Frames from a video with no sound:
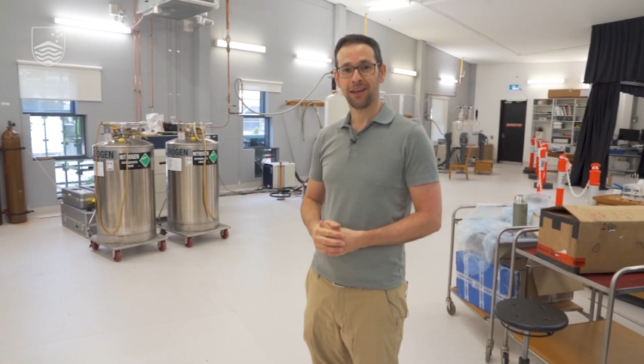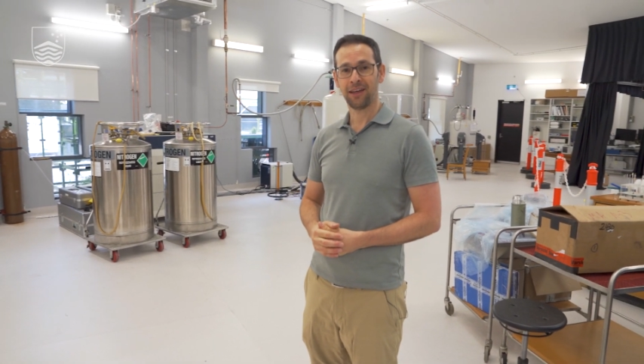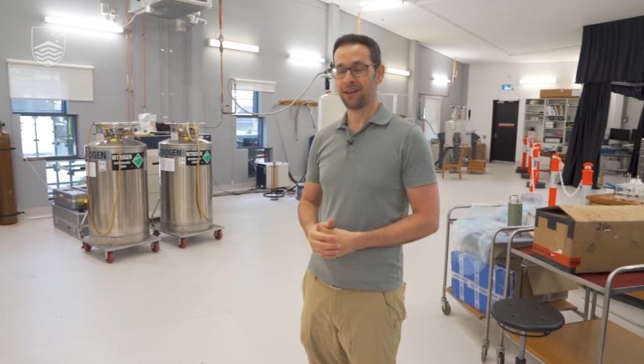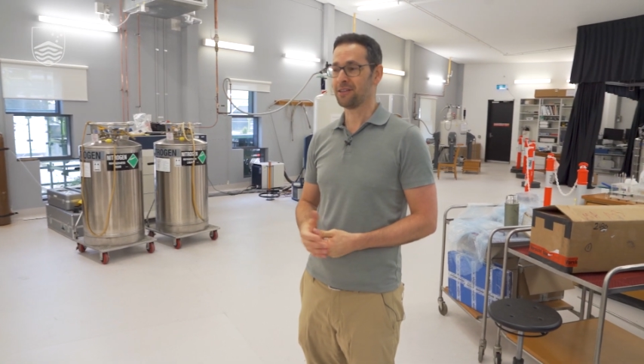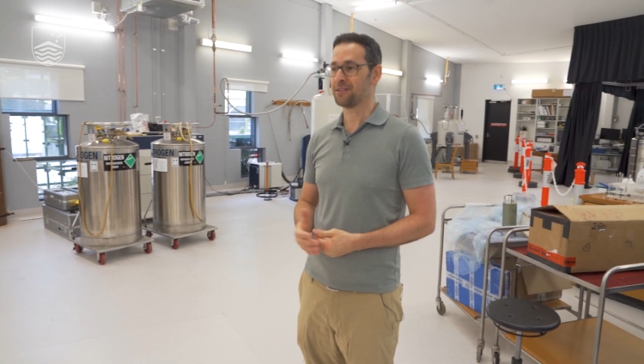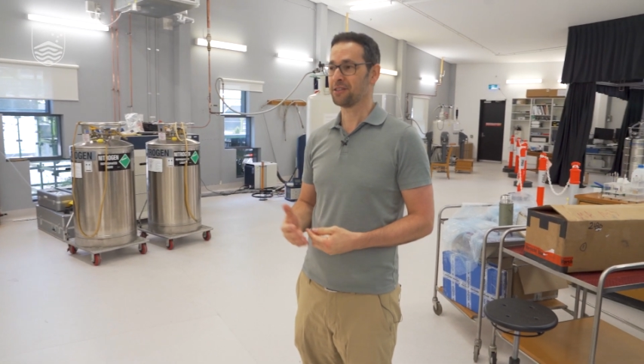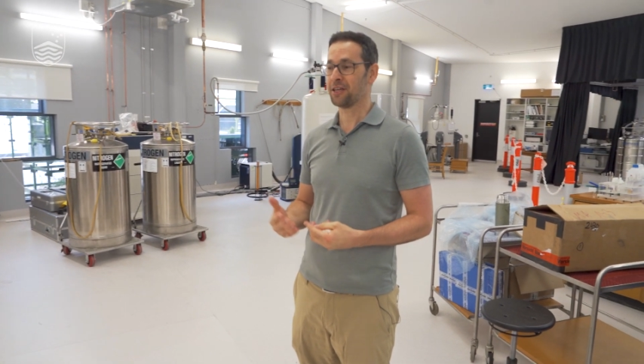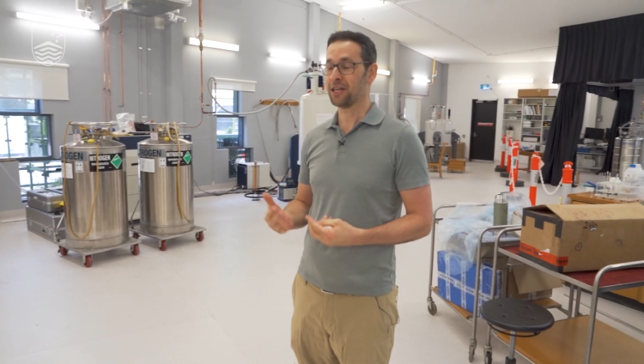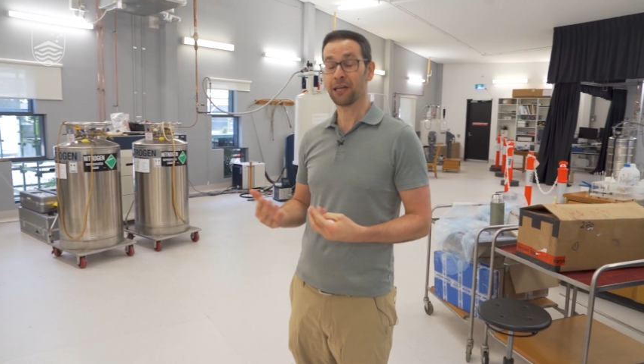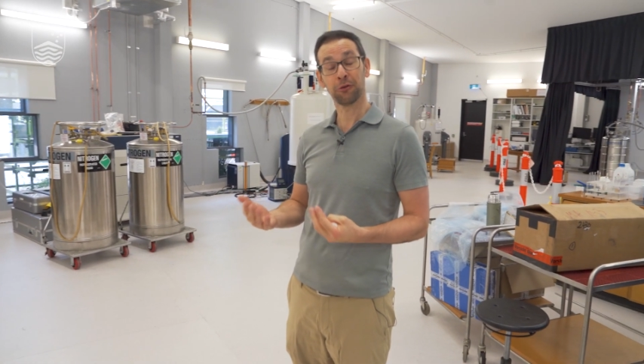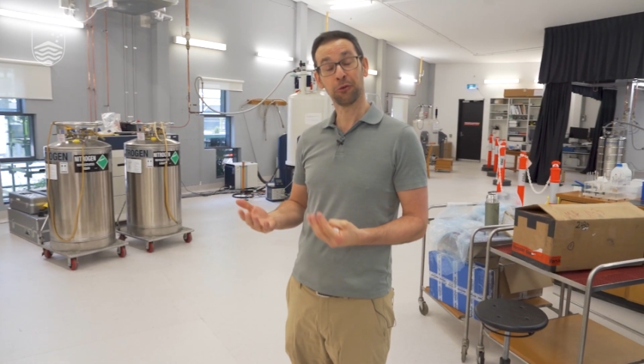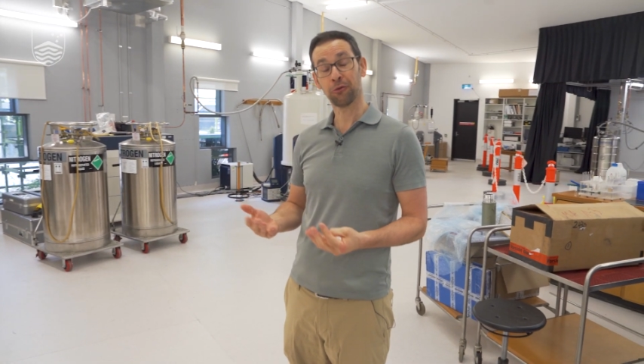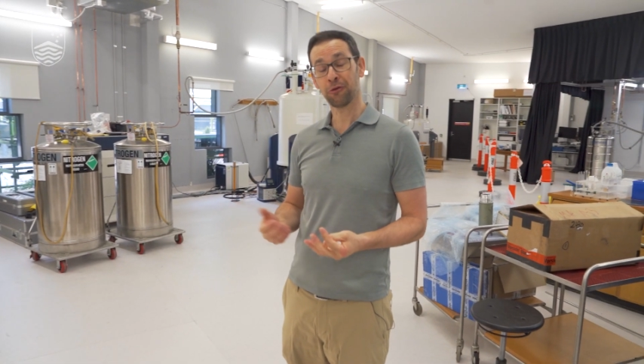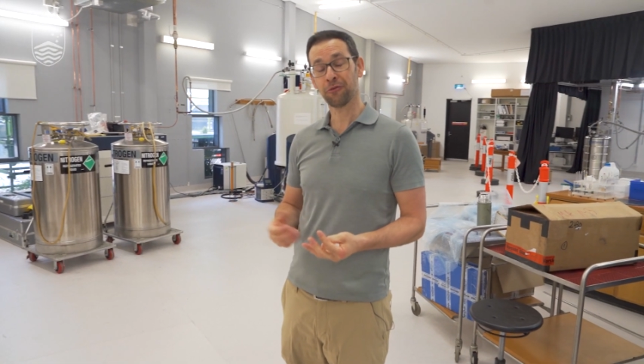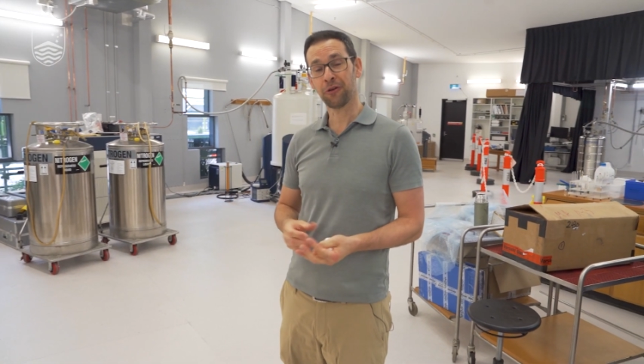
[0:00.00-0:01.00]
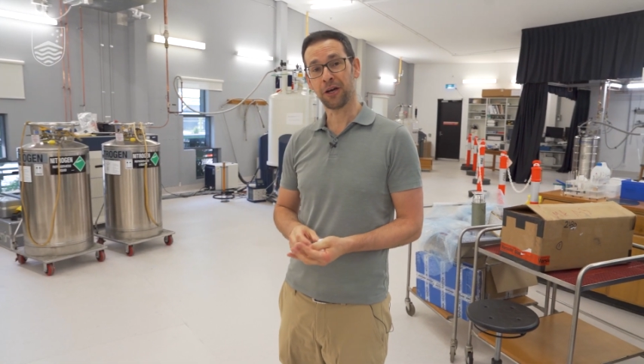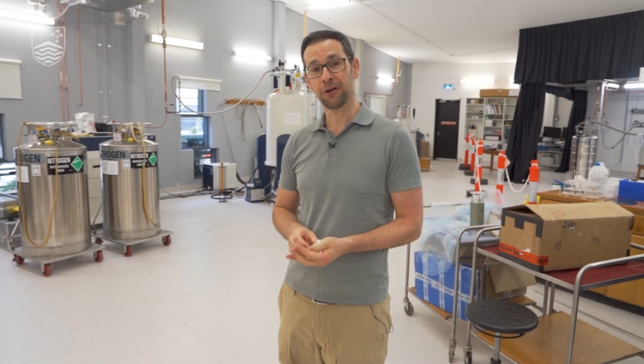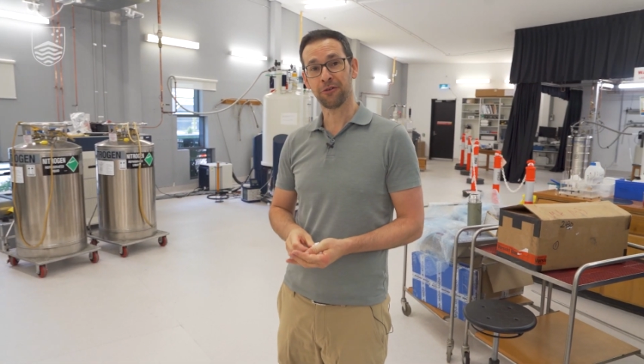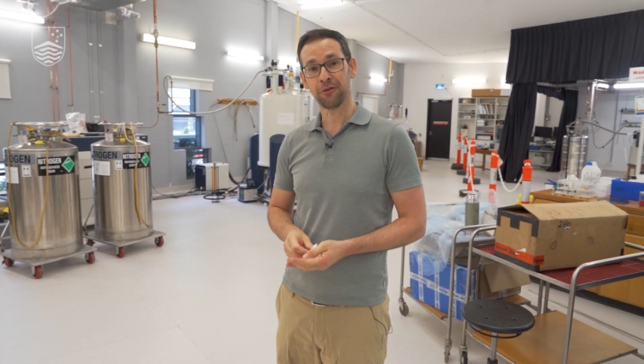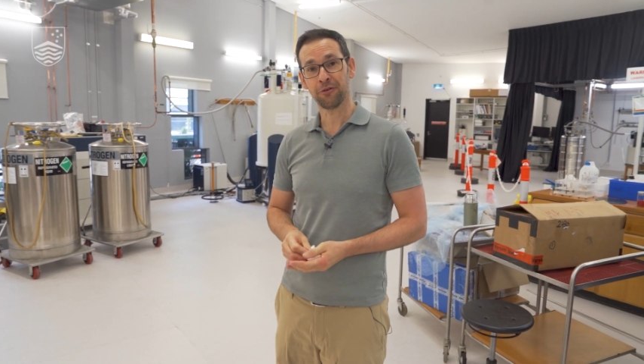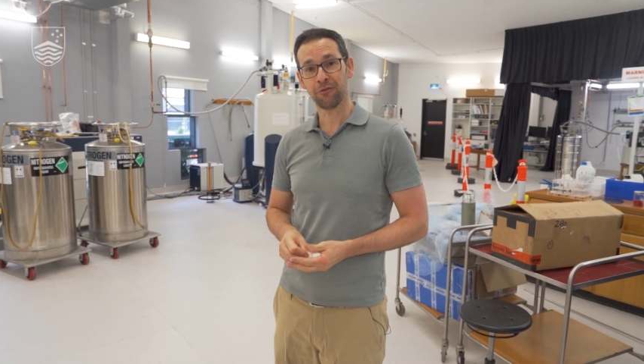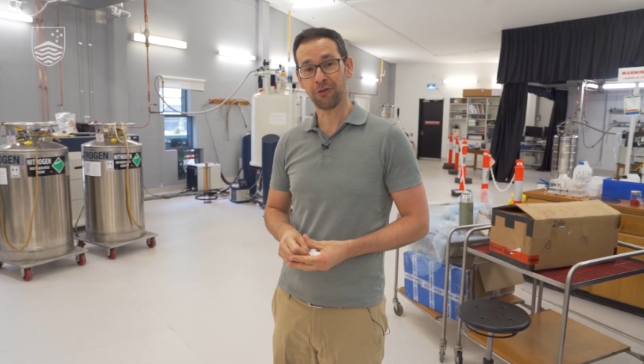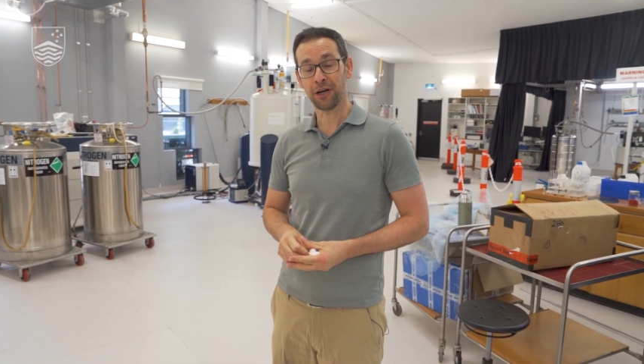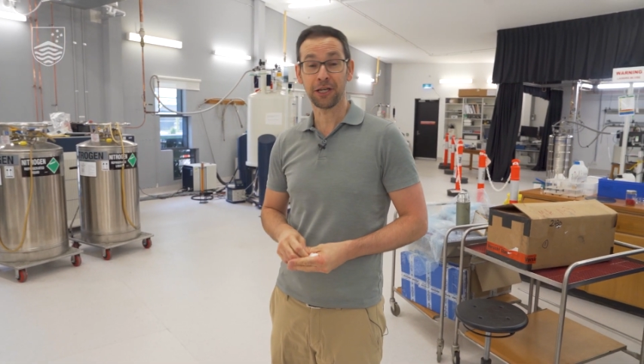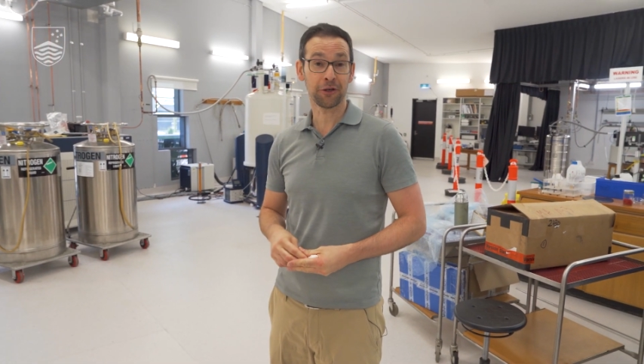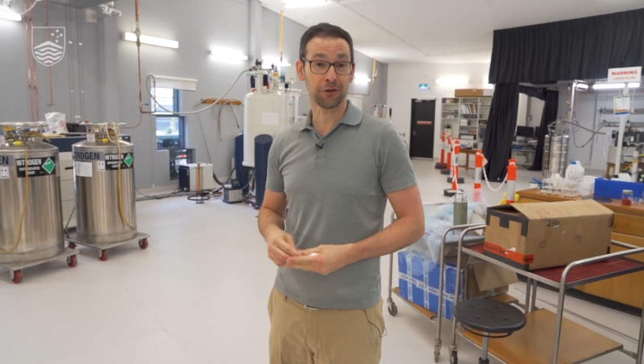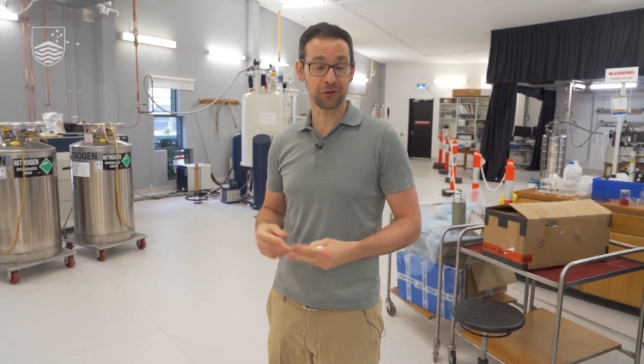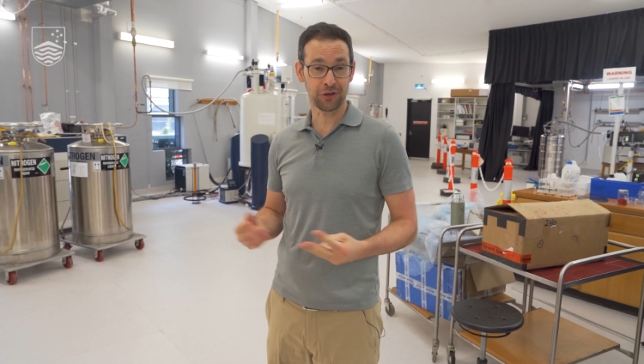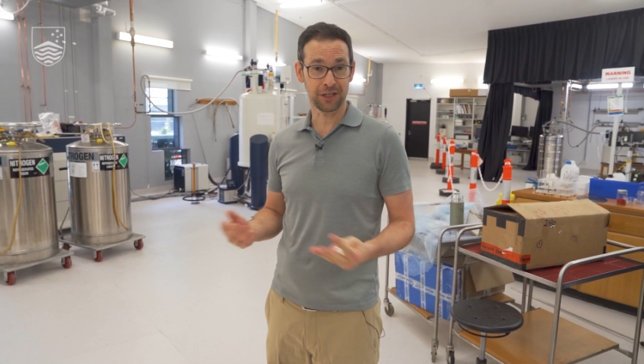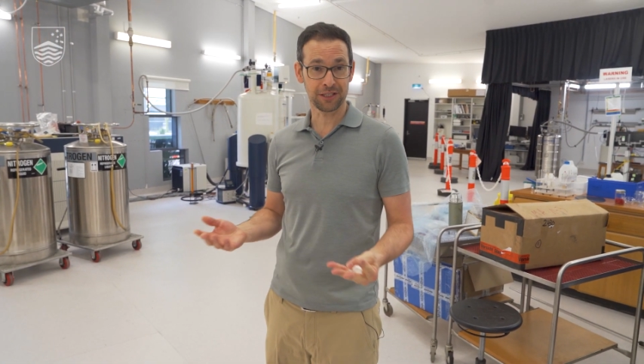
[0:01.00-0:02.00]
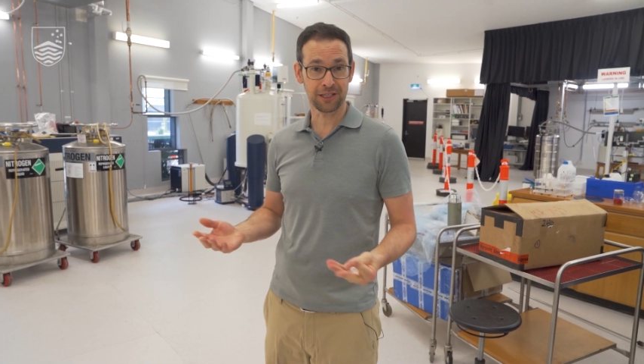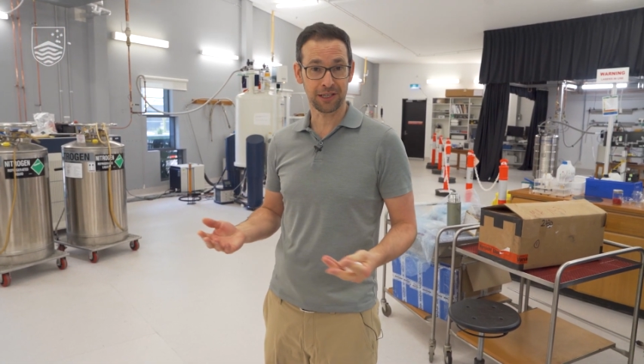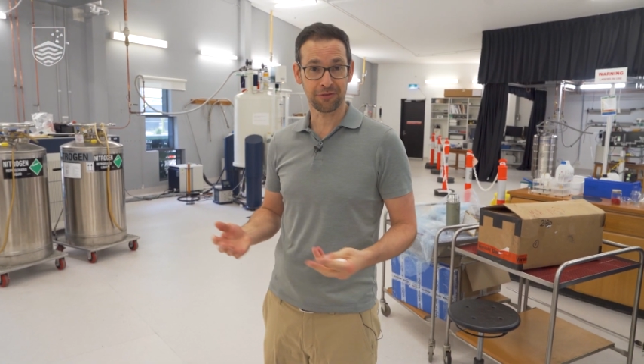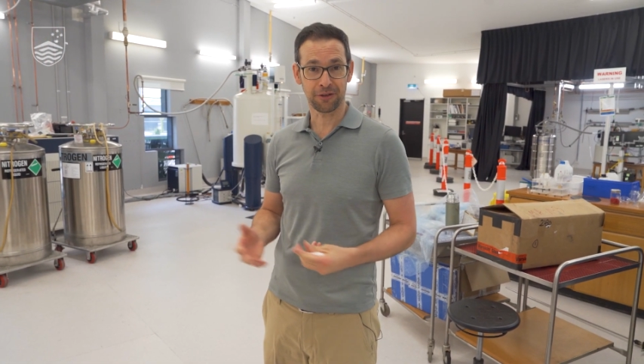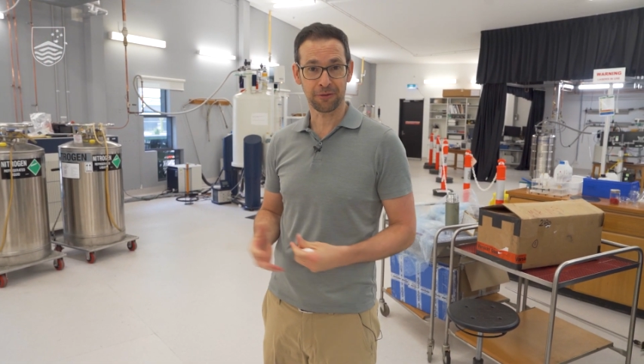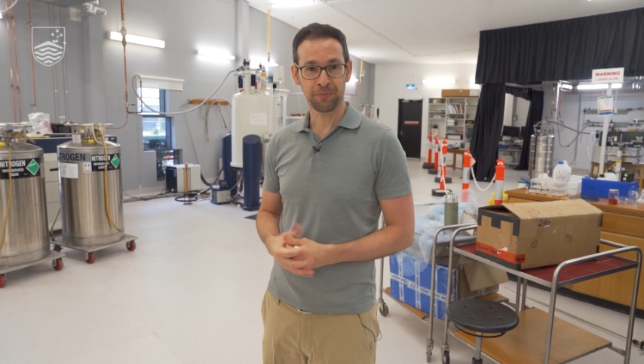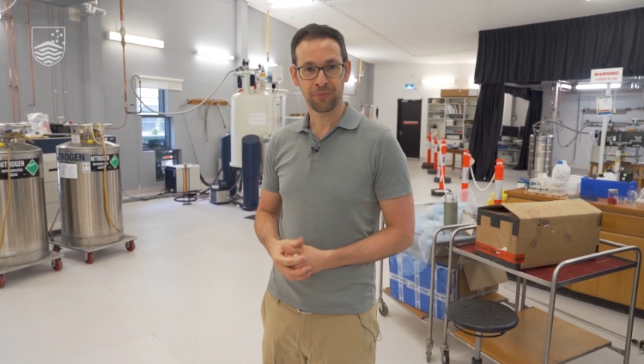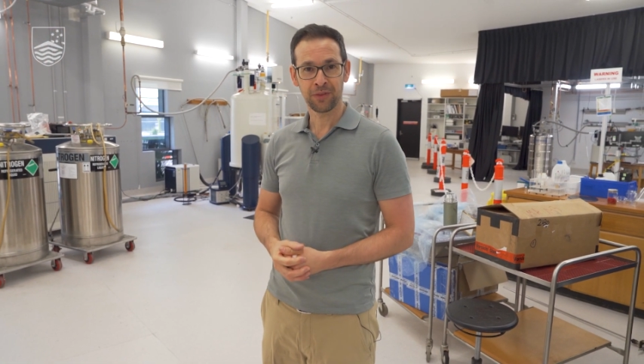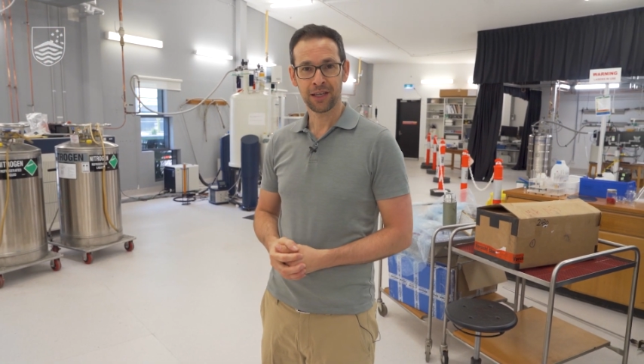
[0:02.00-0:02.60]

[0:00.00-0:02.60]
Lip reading: as a glorified radio transceiver,